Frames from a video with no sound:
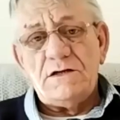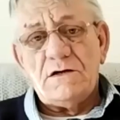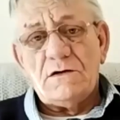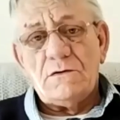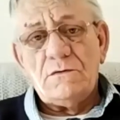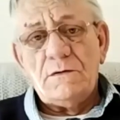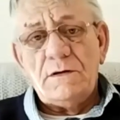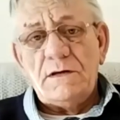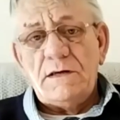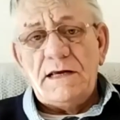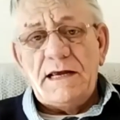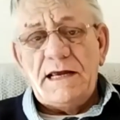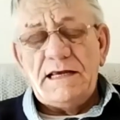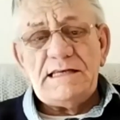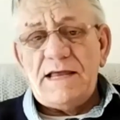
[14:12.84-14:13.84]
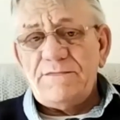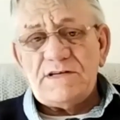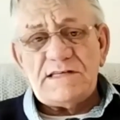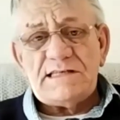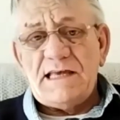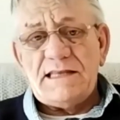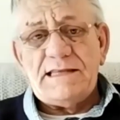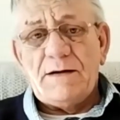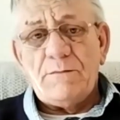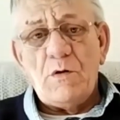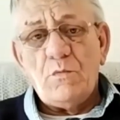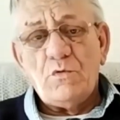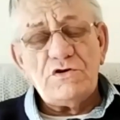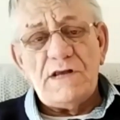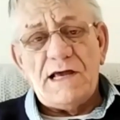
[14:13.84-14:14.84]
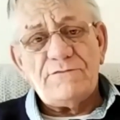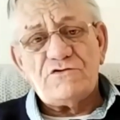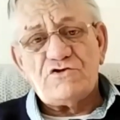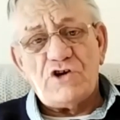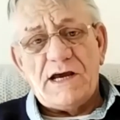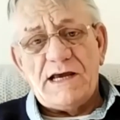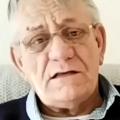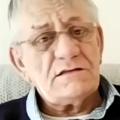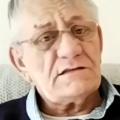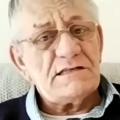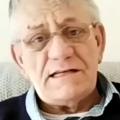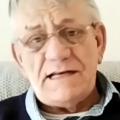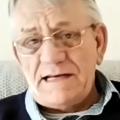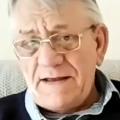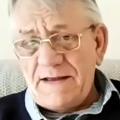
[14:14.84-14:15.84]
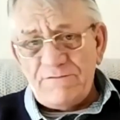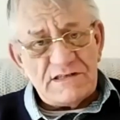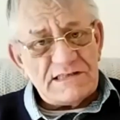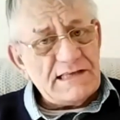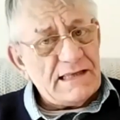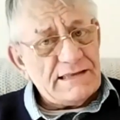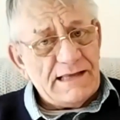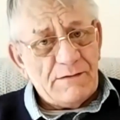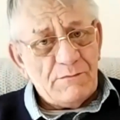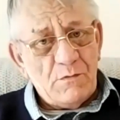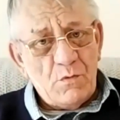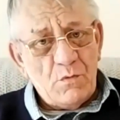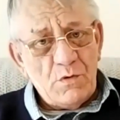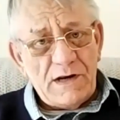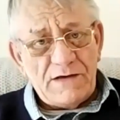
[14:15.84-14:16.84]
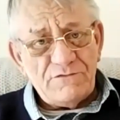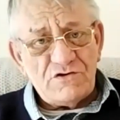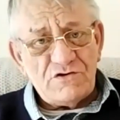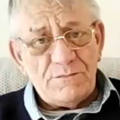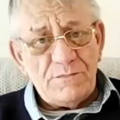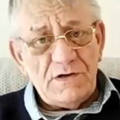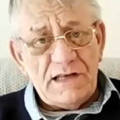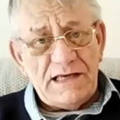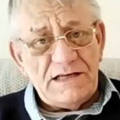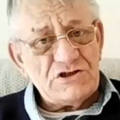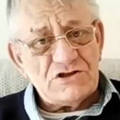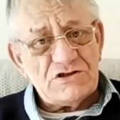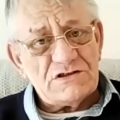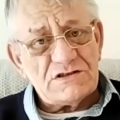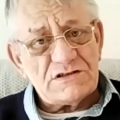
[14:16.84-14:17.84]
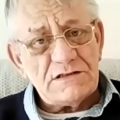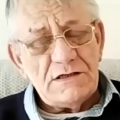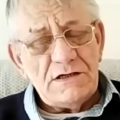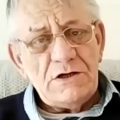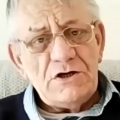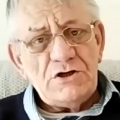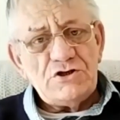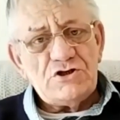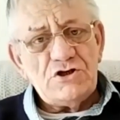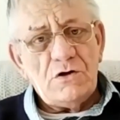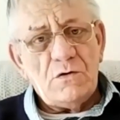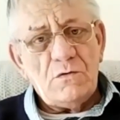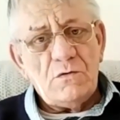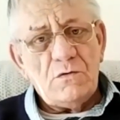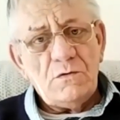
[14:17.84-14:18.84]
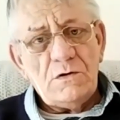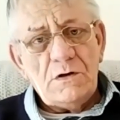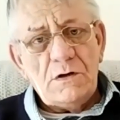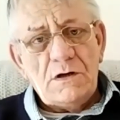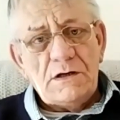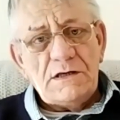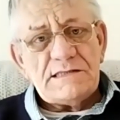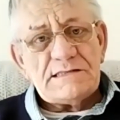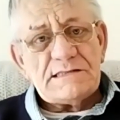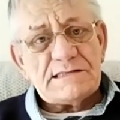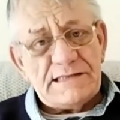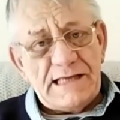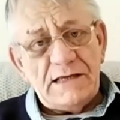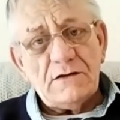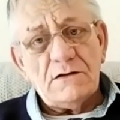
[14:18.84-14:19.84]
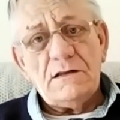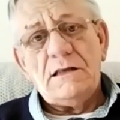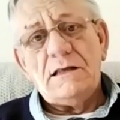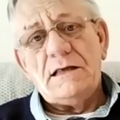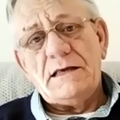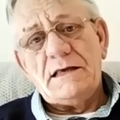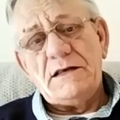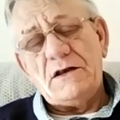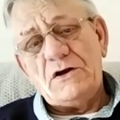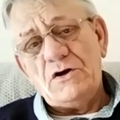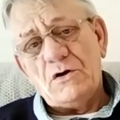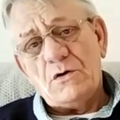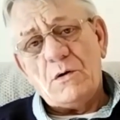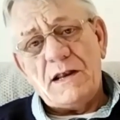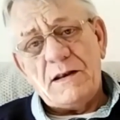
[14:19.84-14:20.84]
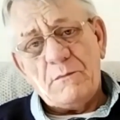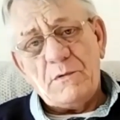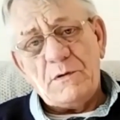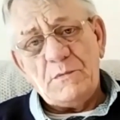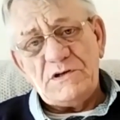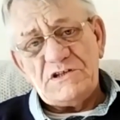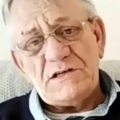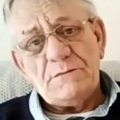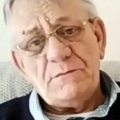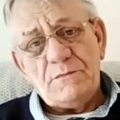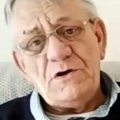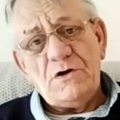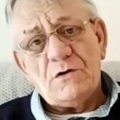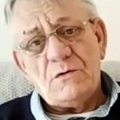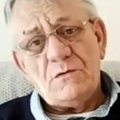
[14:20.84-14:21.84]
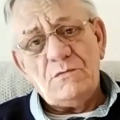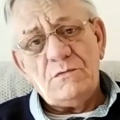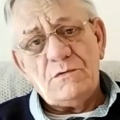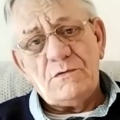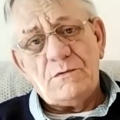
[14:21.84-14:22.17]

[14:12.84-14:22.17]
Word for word: you know, he never said that we wouldn't have trials, and he never said that we won't have tribulations. You know, still, you know, uh, which have, you know,